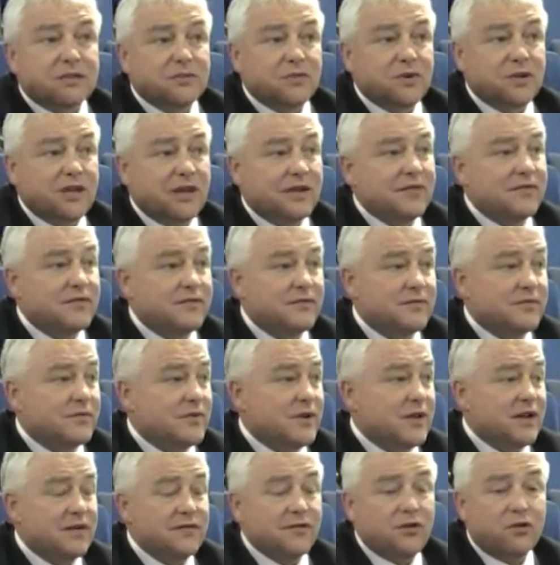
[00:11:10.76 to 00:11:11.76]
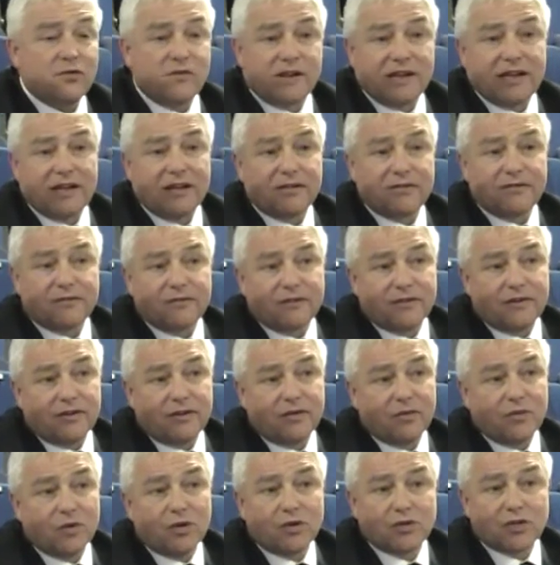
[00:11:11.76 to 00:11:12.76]
We already have
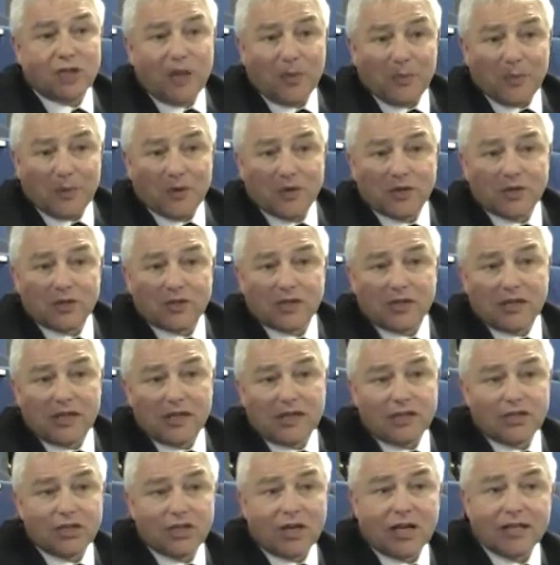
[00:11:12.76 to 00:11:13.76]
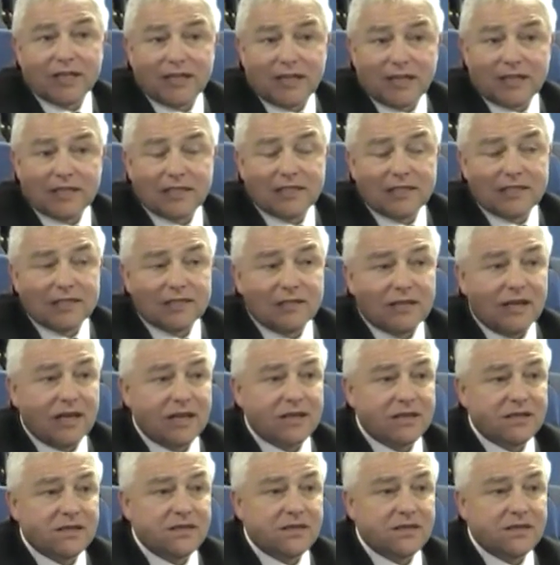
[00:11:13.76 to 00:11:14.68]
world champions in Jack Dixon and